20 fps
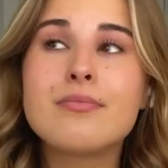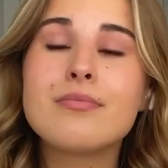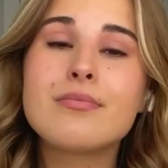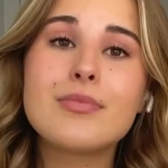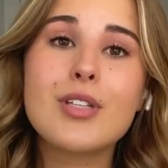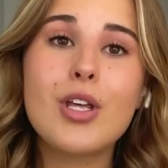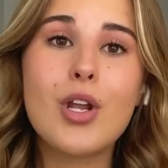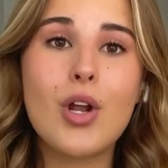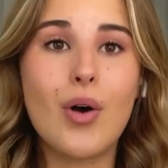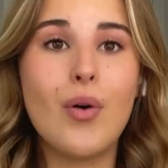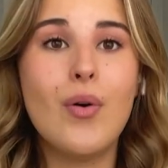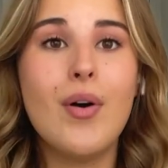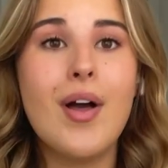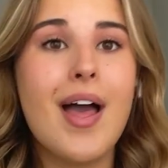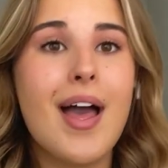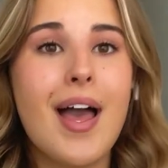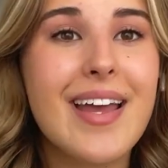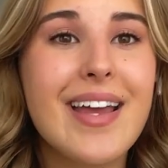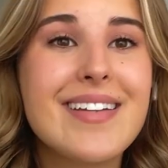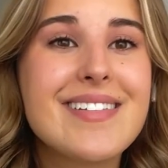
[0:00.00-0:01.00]
you know,
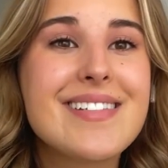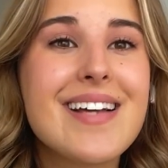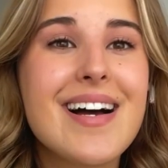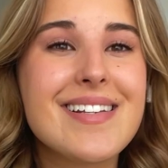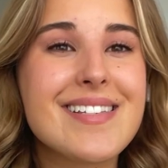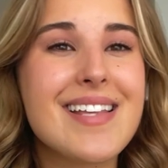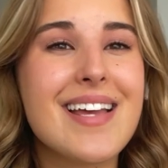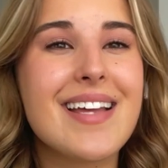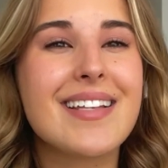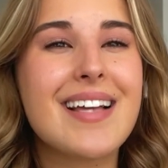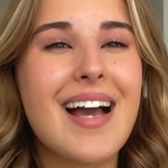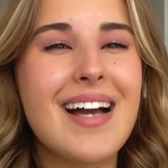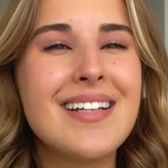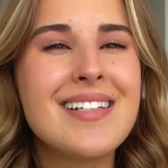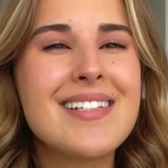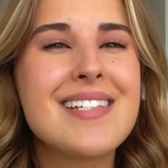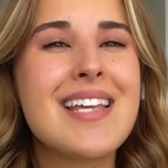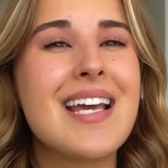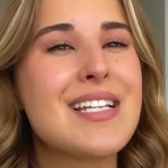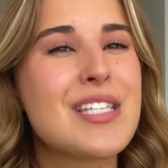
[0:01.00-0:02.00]
it kind
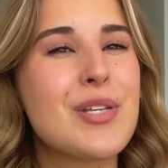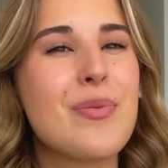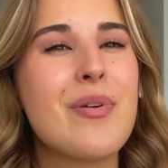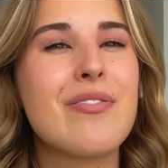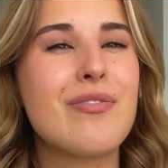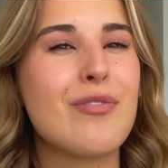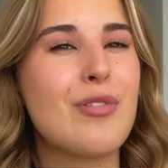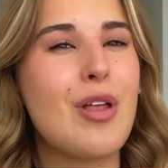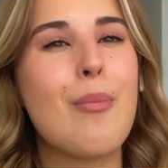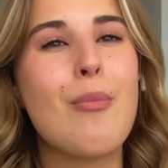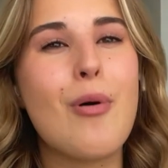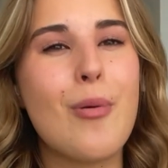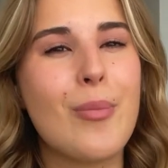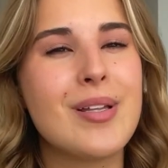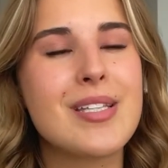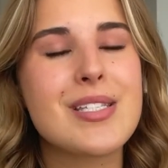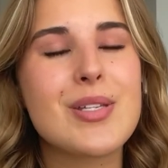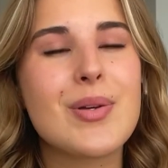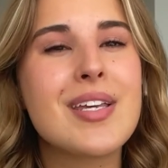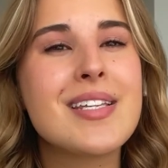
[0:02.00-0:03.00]
of takes away from that
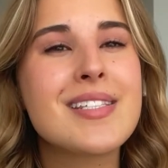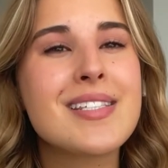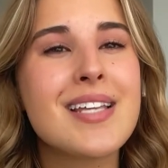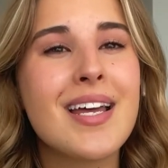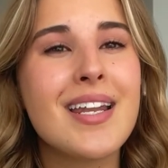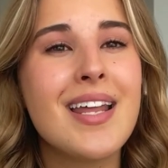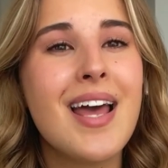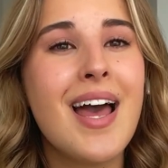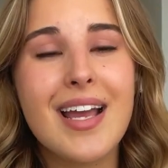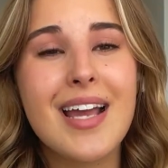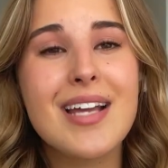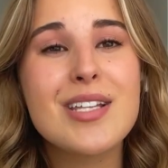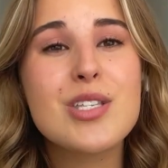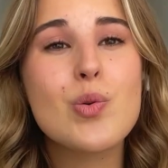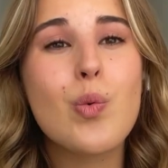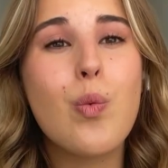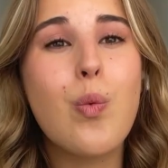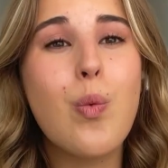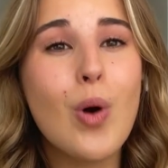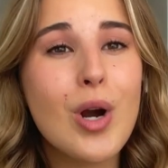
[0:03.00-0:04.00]
moment. So he said
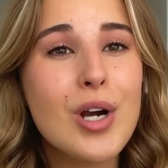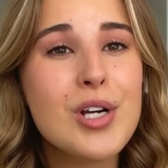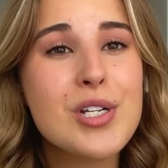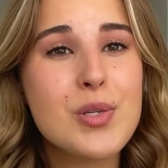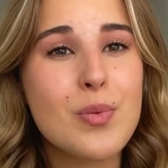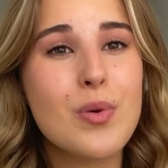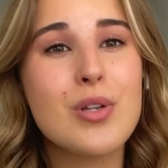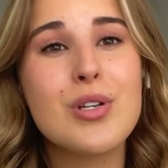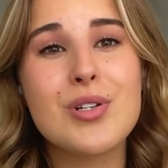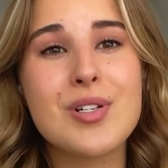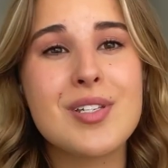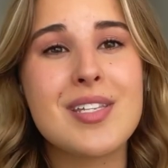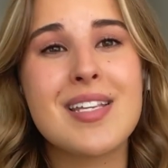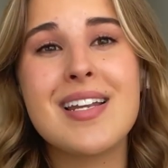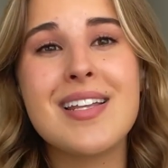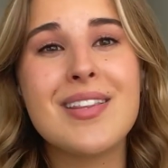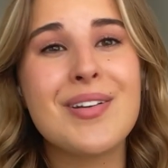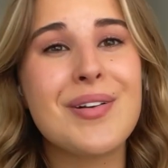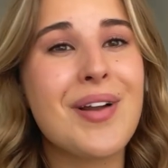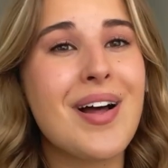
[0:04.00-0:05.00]
it's worse when you're
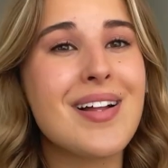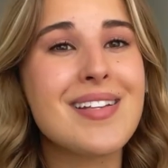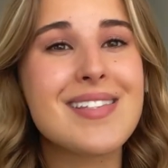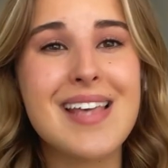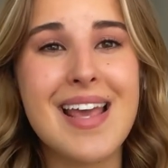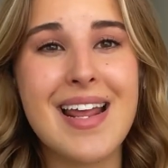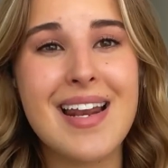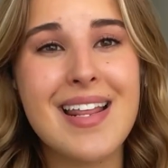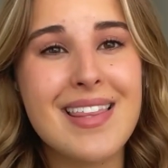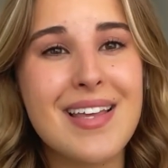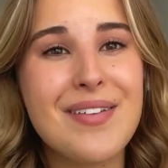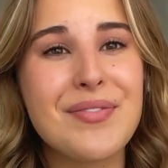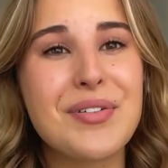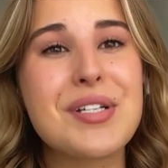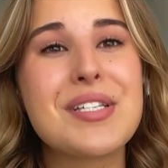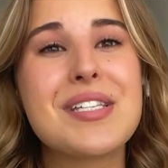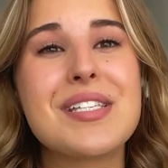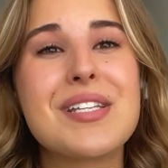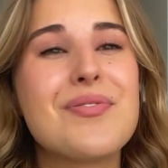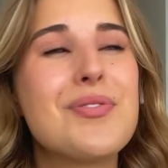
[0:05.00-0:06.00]
sitting there not saying anything
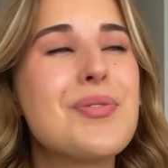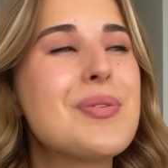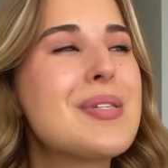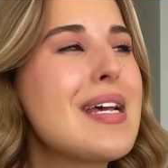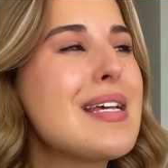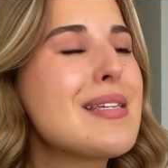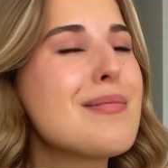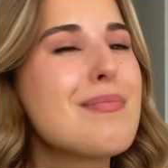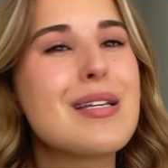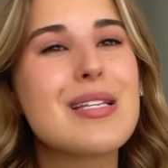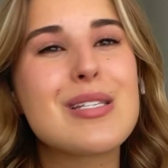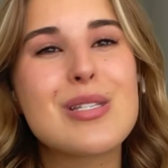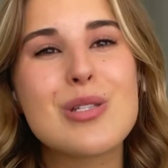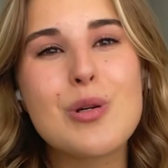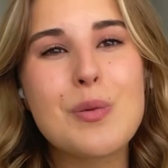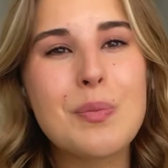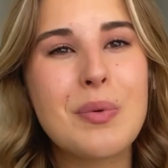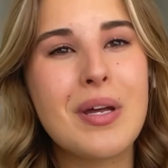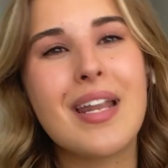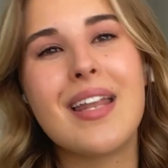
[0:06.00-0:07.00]
versus if you say something
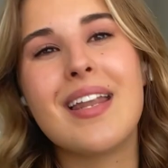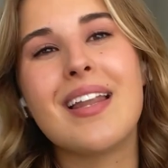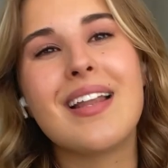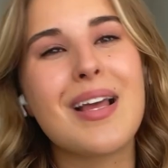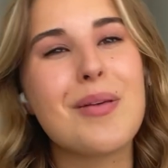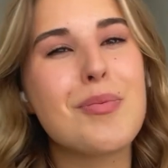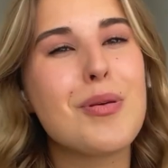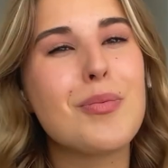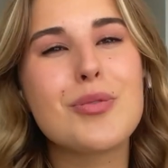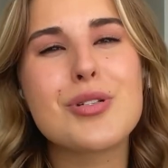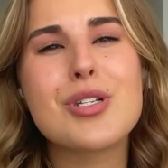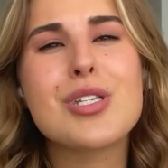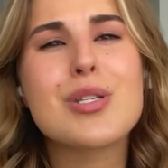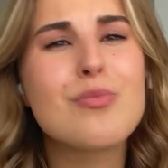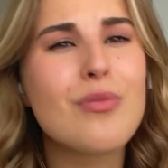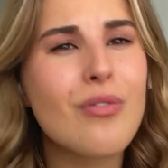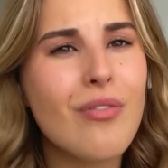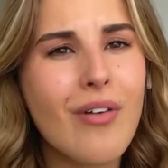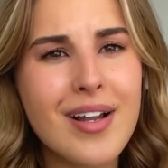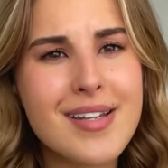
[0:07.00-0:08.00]
stupid and like people just
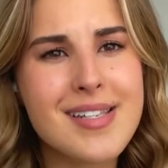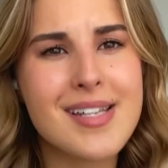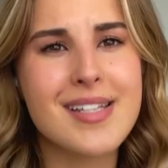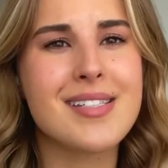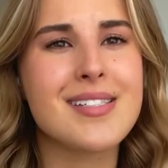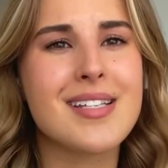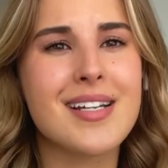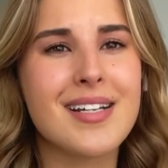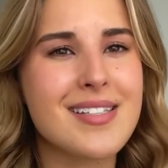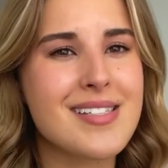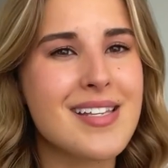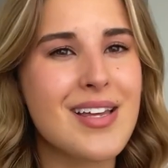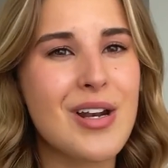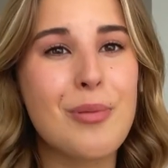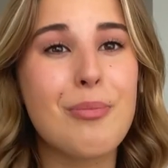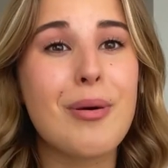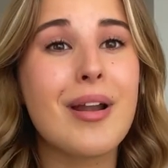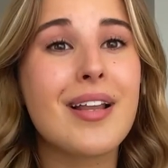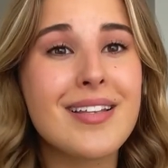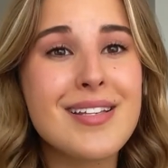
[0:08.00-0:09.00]
move on 10 seconds
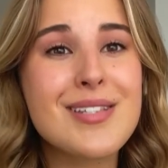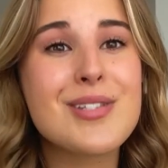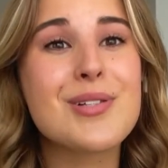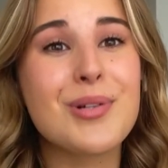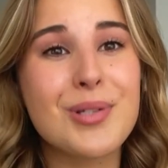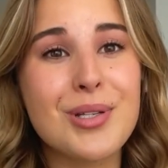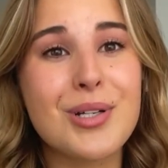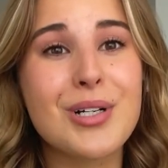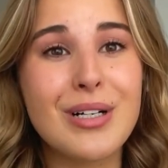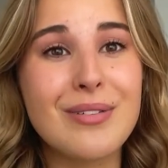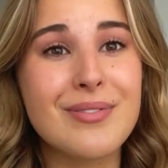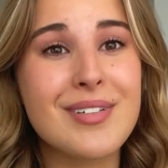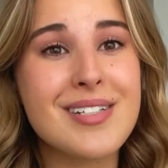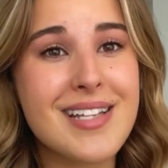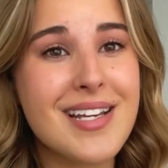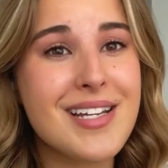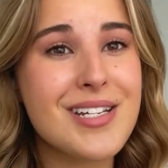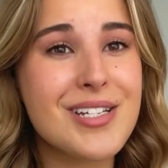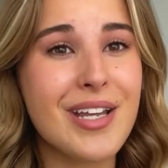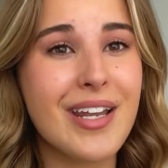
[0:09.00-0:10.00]
later, but at least you're in the
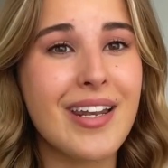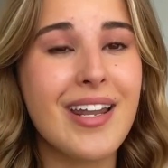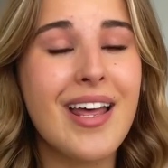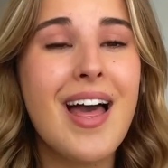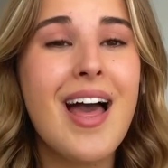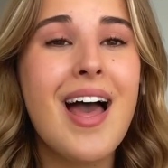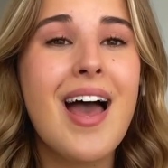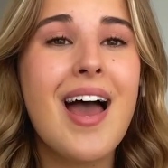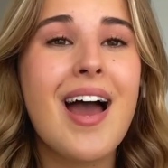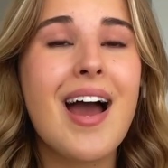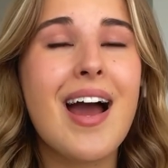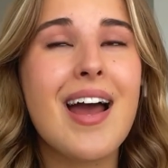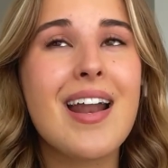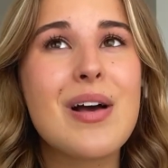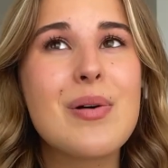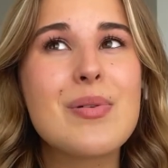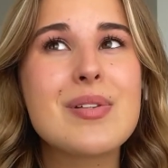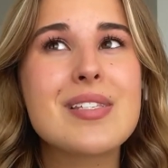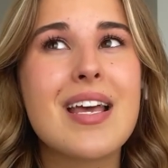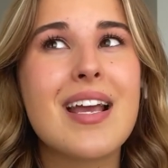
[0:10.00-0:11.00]
conversation. And
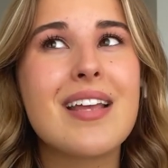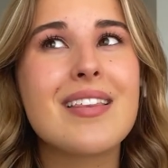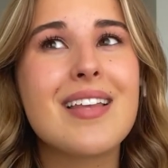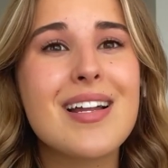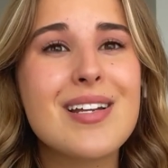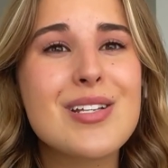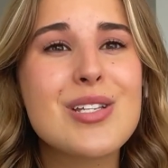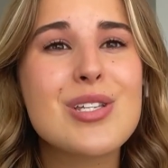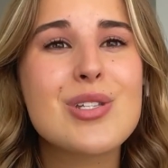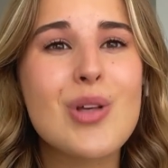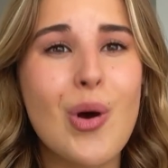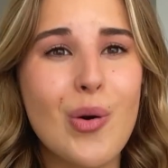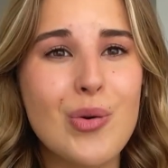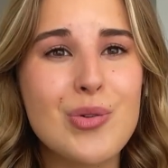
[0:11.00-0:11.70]
I was like, that is so